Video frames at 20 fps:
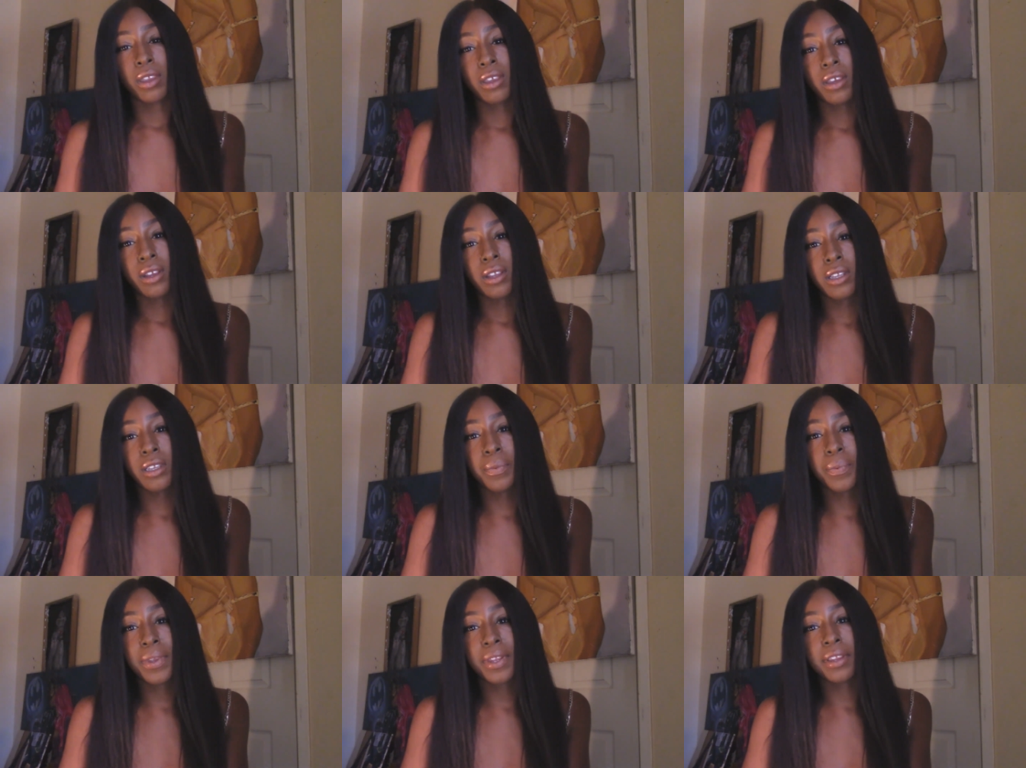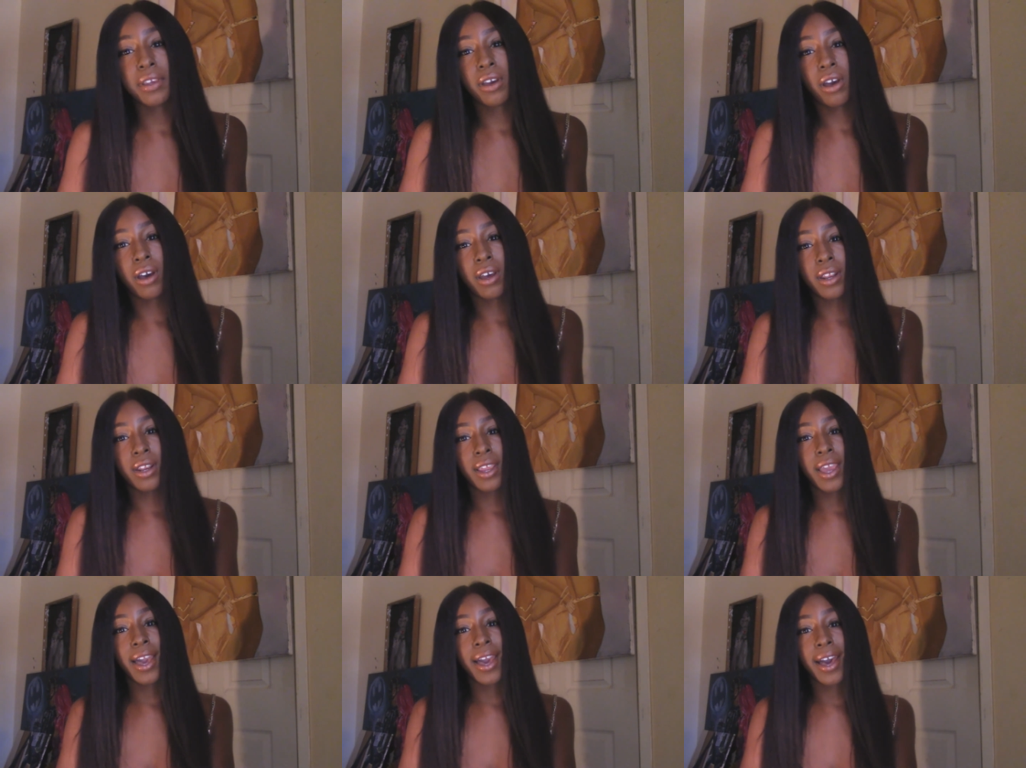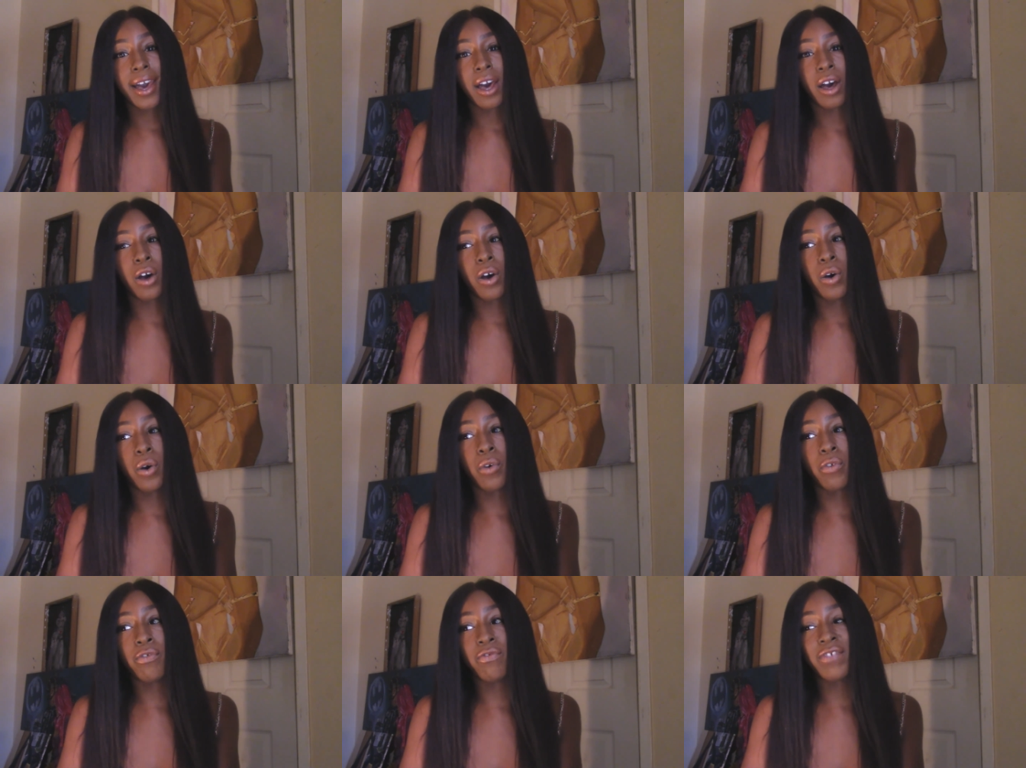depending on
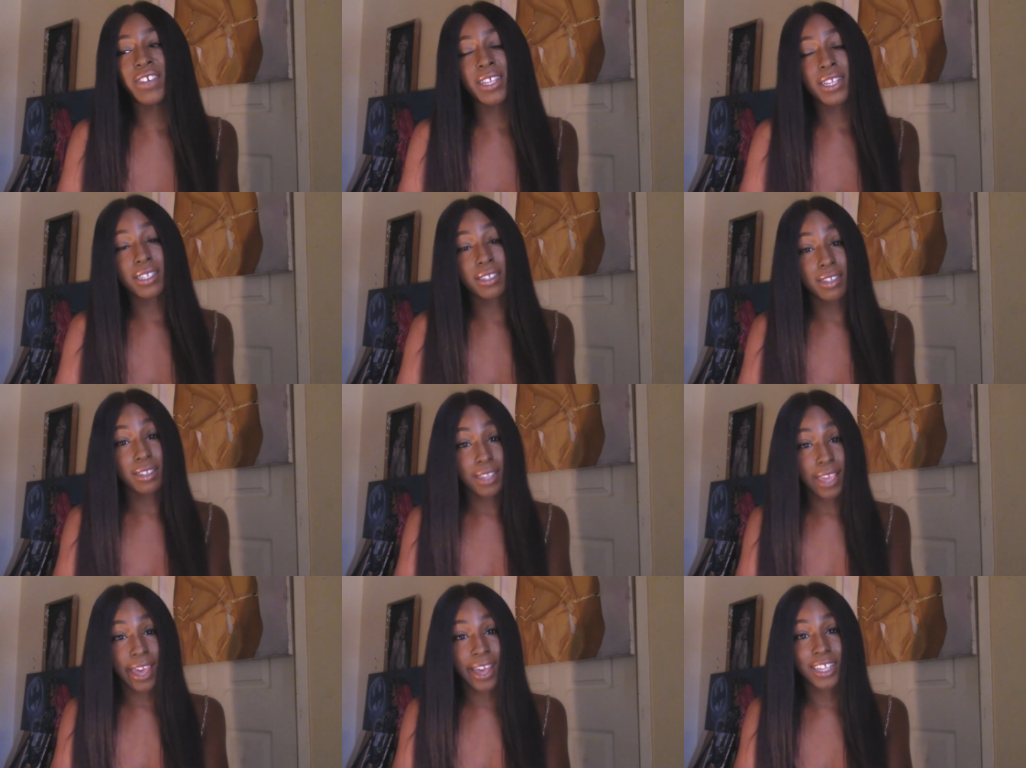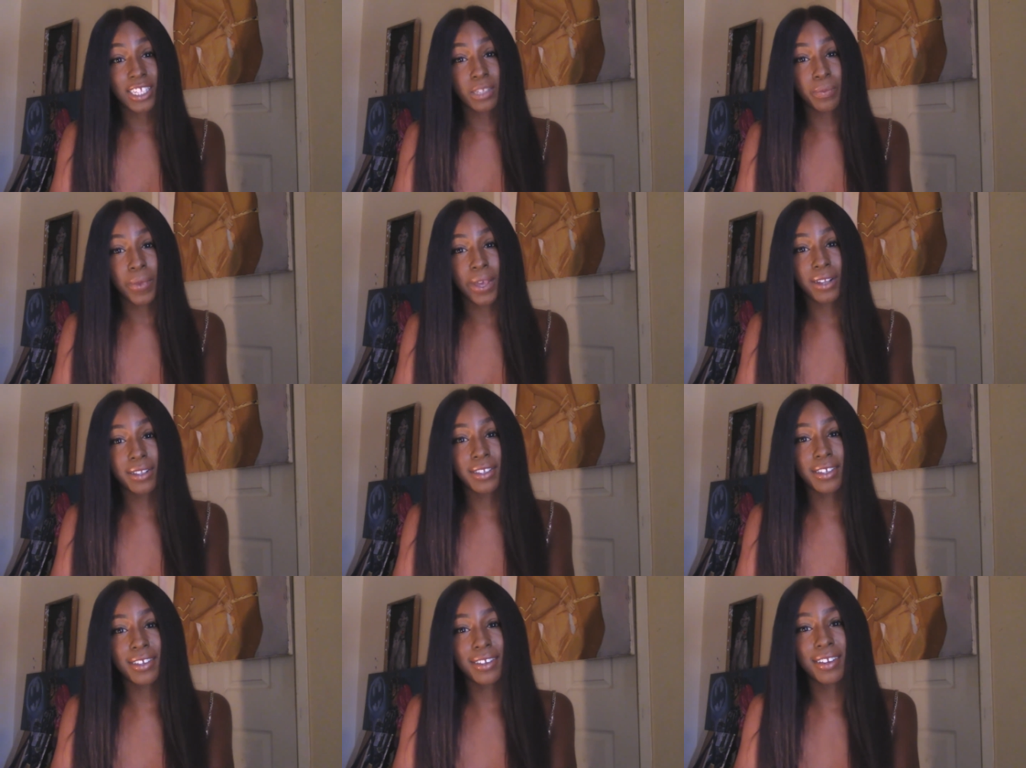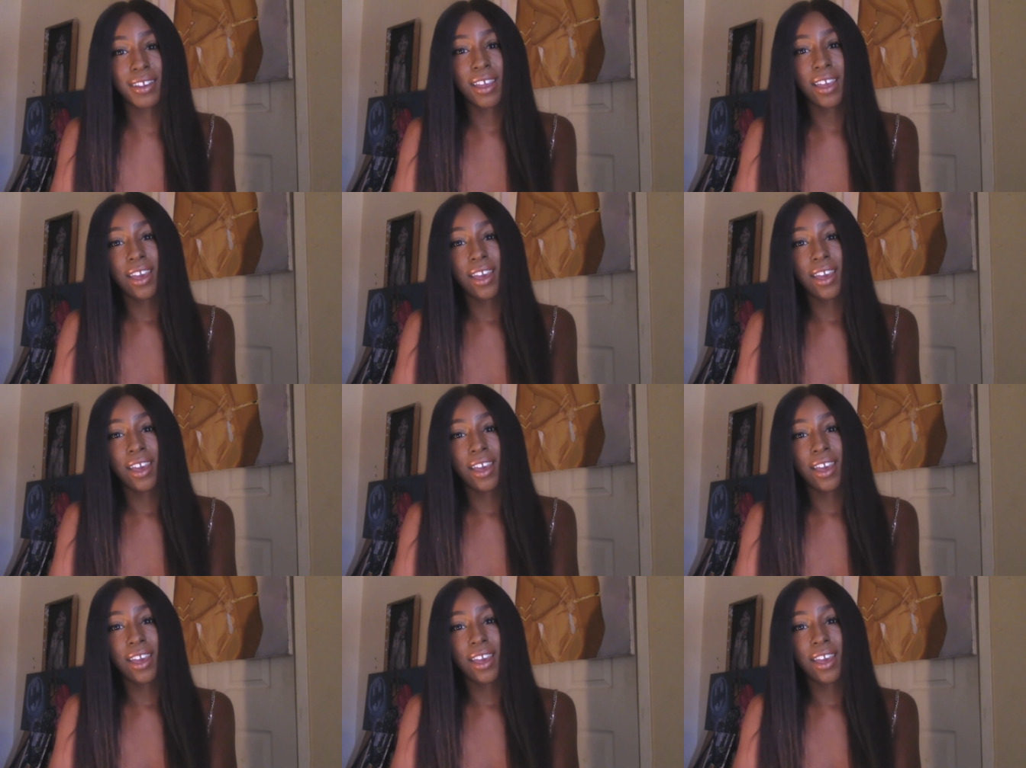how Venus is aspected.